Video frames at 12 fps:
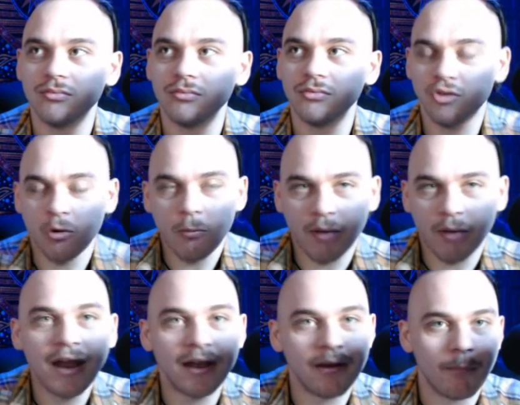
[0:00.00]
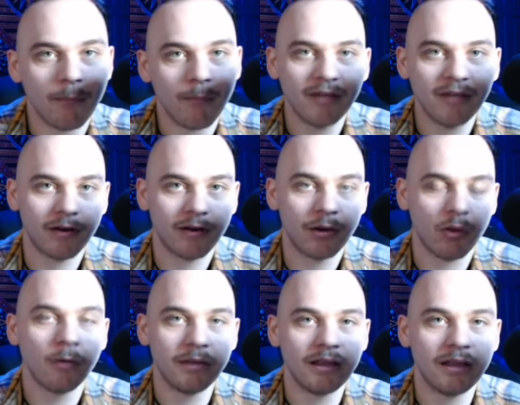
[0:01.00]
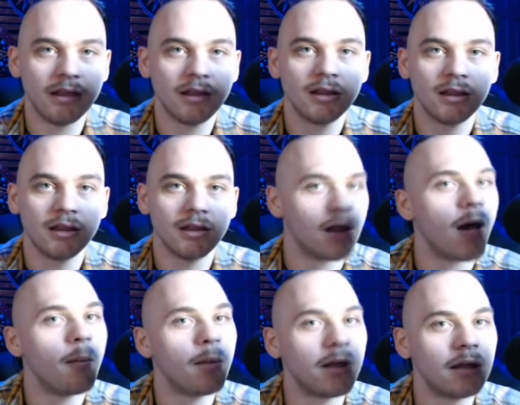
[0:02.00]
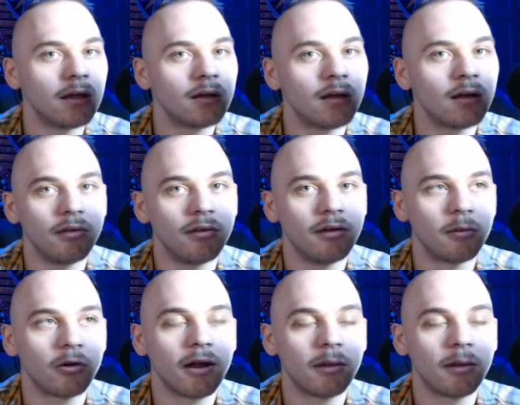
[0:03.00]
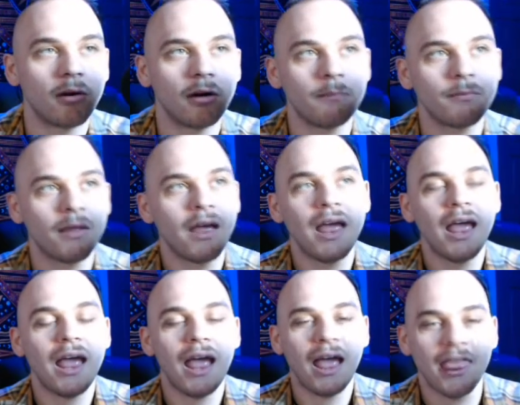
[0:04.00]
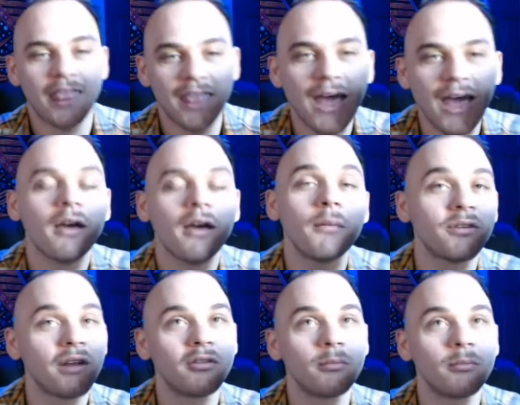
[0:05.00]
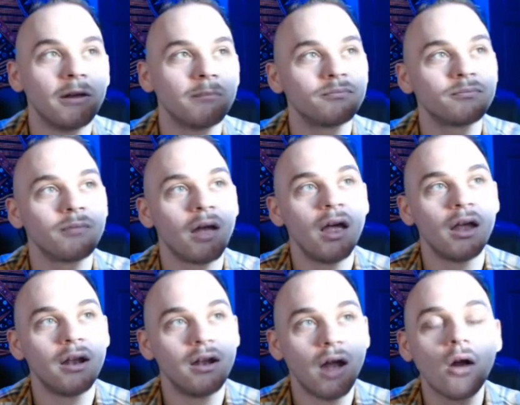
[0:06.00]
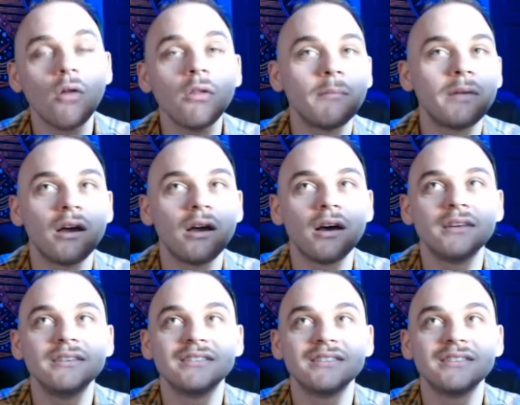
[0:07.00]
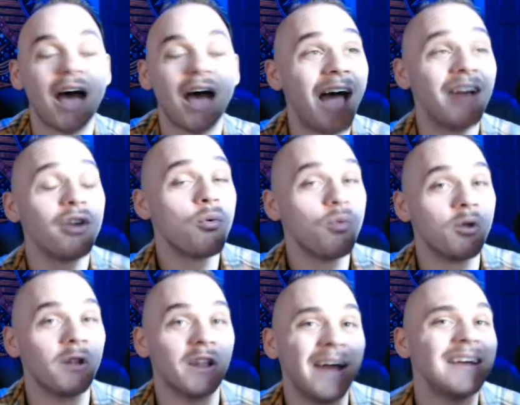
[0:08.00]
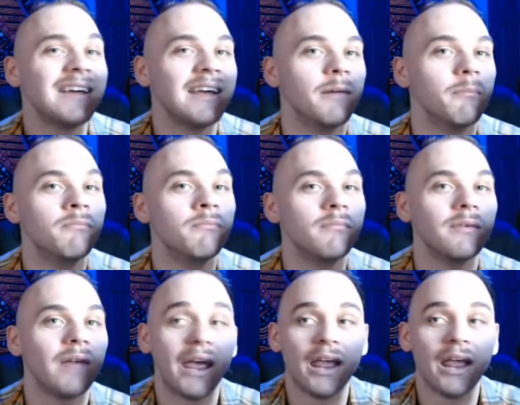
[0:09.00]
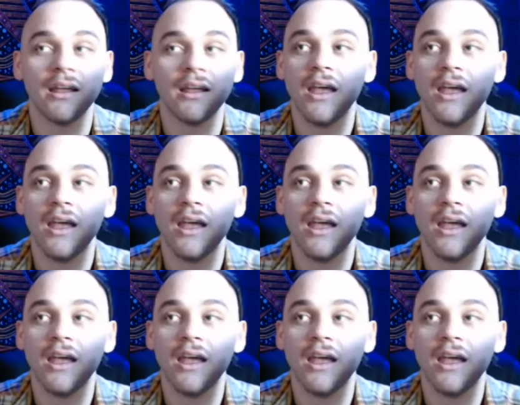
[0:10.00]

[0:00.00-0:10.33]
Joe Biden might very well be the nominee of the Democratic Party. And that upsets me. Not only because I don't like him, and